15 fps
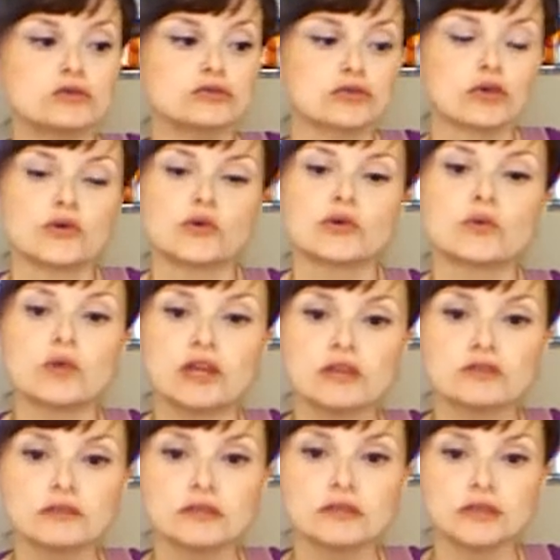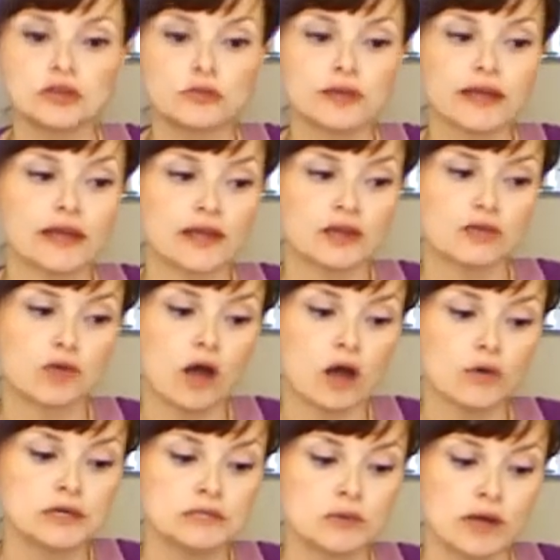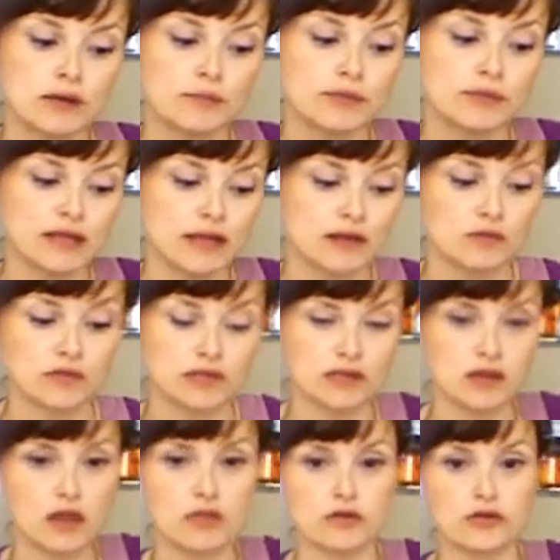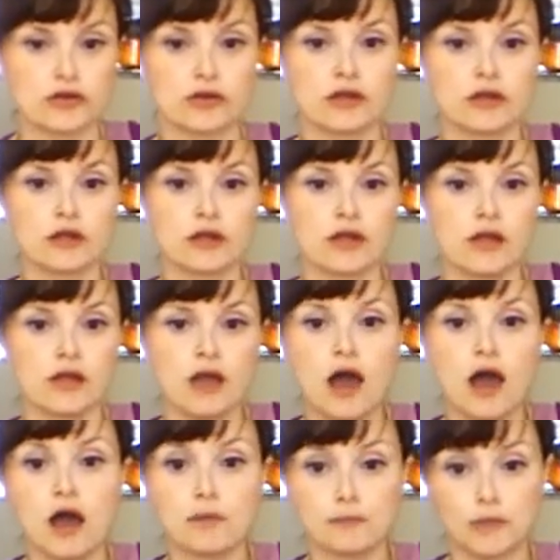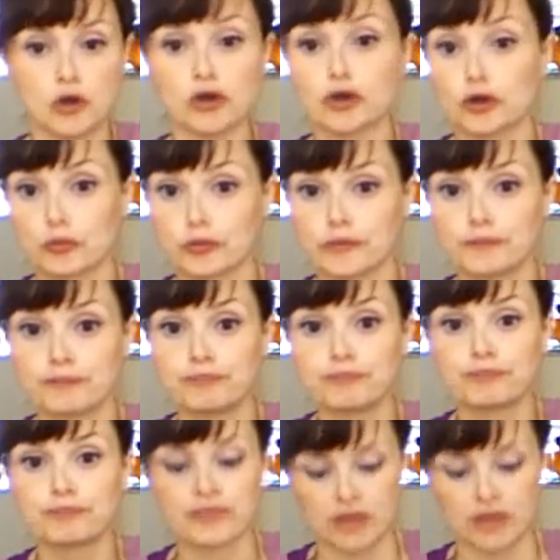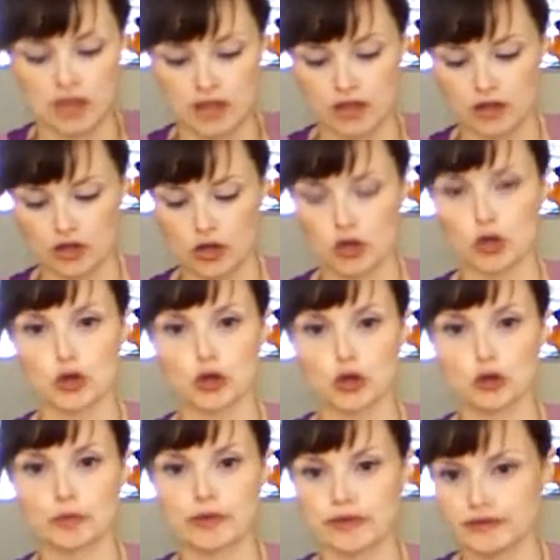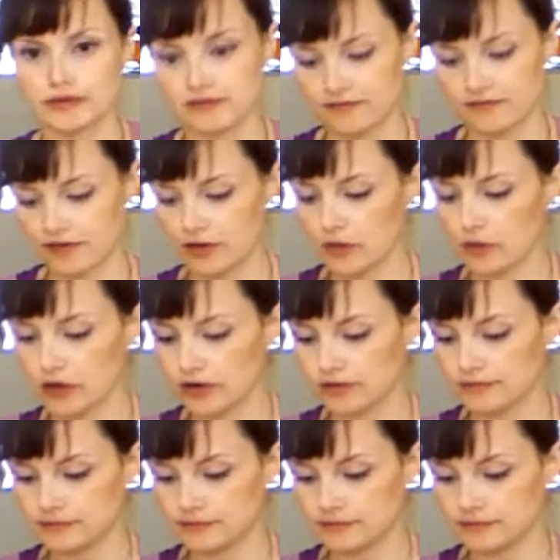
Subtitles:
So you only want to use a little bit, and you always want to blend it with another herb. It's a funny word.